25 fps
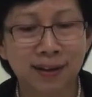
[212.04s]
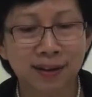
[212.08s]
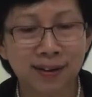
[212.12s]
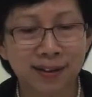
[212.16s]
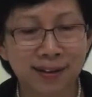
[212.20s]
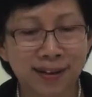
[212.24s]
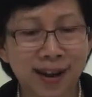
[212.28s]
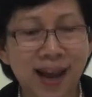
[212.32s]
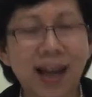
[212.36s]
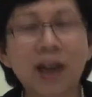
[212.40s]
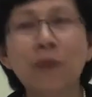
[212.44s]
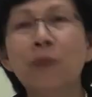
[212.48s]

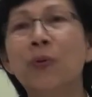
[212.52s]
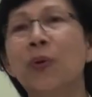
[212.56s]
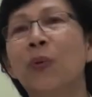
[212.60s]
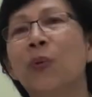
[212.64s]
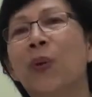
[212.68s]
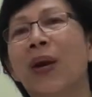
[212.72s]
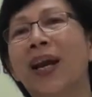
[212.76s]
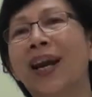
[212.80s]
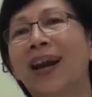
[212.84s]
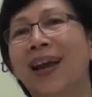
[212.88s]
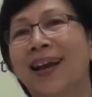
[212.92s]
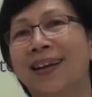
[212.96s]
then we
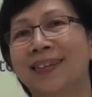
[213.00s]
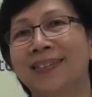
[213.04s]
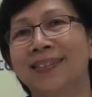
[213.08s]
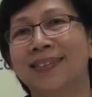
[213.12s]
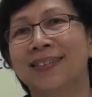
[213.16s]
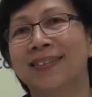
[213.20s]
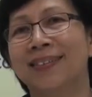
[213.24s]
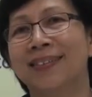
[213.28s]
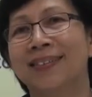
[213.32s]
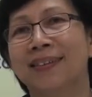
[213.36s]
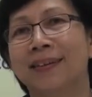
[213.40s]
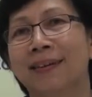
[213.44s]

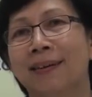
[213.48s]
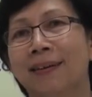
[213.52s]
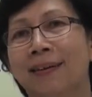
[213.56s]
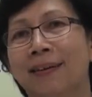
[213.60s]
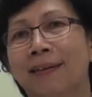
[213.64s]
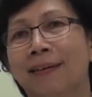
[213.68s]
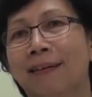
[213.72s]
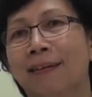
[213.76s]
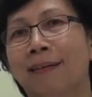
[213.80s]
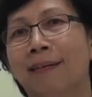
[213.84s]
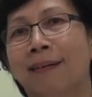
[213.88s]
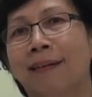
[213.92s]
realized
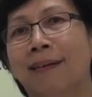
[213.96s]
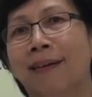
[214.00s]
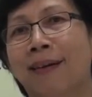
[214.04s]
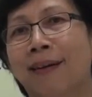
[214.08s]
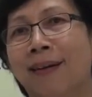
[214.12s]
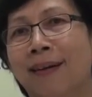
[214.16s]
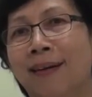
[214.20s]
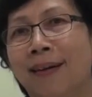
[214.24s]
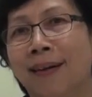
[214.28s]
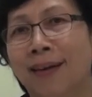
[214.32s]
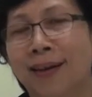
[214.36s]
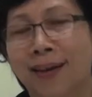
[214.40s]

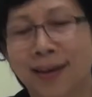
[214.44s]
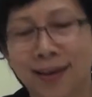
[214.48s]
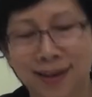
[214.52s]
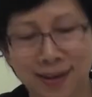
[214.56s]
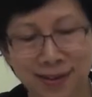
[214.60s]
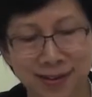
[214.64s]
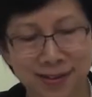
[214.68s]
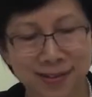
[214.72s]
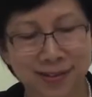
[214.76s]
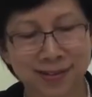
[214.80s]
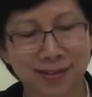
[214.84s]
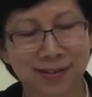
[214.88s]

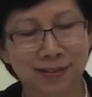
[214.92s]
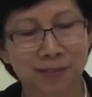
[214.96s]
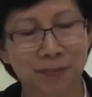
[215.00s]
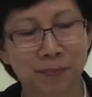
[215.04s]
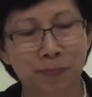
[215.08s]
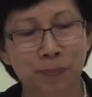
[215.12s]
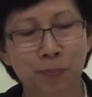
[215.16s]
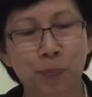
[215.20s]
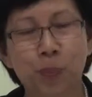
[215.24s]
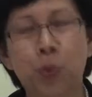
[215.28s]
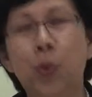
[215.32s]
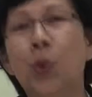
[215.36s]
his
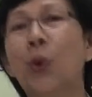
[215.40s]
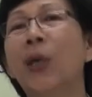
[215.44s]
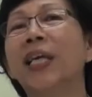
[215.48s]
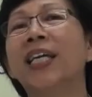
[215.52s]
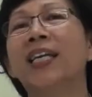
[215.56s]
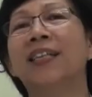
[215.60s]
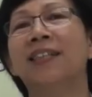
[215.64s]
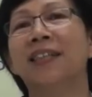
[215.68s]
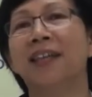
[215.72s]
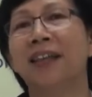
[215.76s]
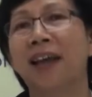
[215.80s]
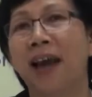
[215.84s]
poor
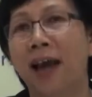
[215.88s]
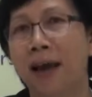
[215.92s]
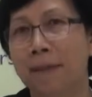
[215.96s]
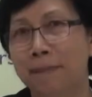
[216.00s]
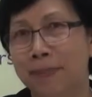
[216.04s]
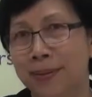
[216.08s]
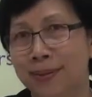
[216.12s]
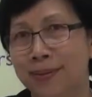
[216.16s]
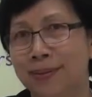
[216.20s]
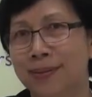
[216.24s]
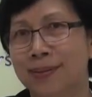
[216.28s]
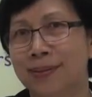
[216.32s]
eating
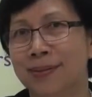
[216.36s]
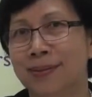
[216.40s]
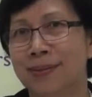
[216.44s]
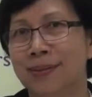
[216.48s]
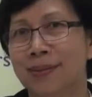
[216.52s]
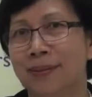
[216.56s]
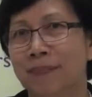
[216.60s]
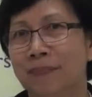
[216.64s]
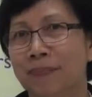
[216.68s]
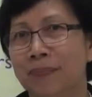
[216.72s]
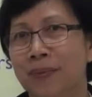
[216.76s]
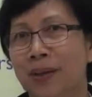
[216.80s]
habits